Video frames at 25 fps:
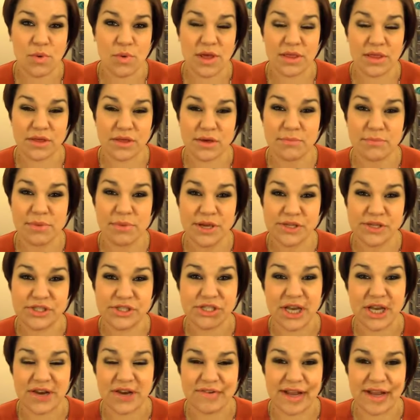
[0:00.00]
with computer
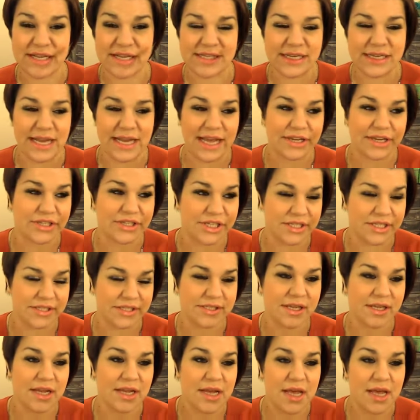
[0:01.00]
generated
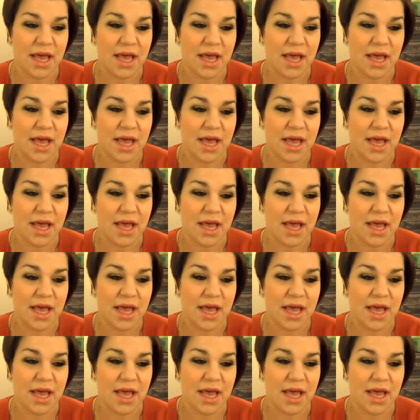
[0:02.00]
lashes.